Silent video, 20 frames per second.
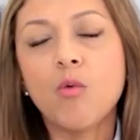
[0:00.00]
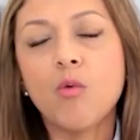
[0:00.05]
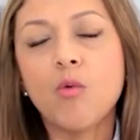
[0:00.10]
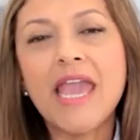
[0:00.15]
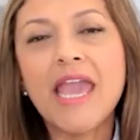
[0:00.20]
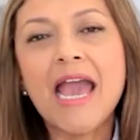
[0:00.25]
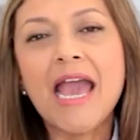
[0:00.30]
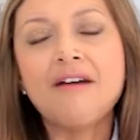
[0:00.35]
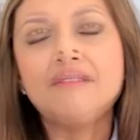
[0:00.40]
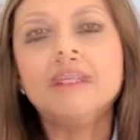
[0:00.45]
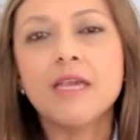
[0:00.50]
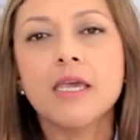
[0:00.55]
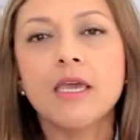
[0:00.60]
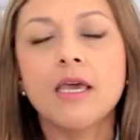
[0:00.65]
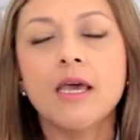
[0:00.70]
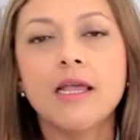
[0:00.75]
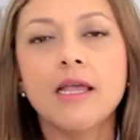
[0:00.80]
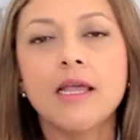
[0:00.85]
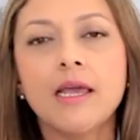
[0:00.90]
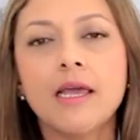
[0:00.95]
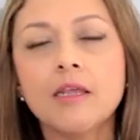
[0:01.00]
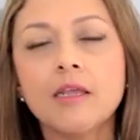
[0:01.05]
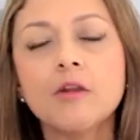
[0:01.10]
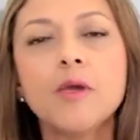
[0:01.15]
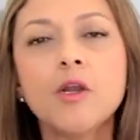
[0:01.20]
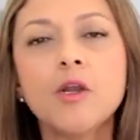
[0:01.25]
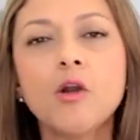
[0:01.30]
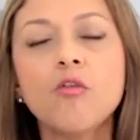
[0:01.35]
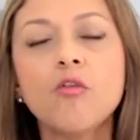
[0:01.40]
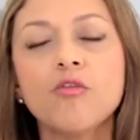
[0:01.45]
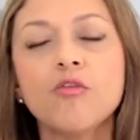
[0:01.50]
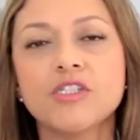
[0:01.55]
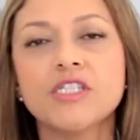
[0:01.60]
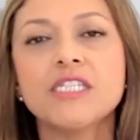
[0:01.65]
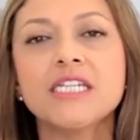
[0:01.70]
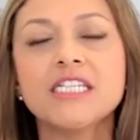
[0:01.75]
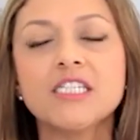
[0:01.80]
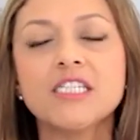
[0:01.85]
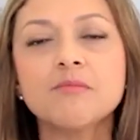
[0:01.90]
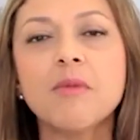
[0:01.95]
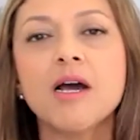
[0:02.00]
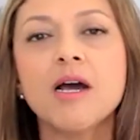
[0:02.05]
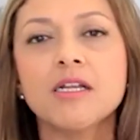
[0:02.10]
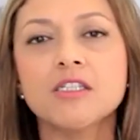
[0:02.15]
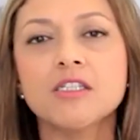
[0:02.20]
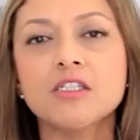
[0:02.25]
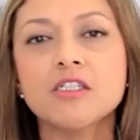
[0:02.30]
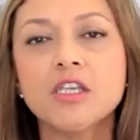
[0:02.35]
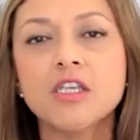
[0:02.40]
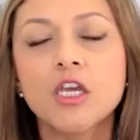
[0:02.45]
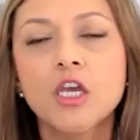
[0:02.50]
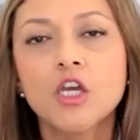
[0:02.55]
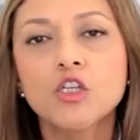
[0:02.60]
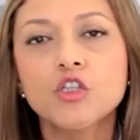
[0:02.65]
We have a little bit over 6 months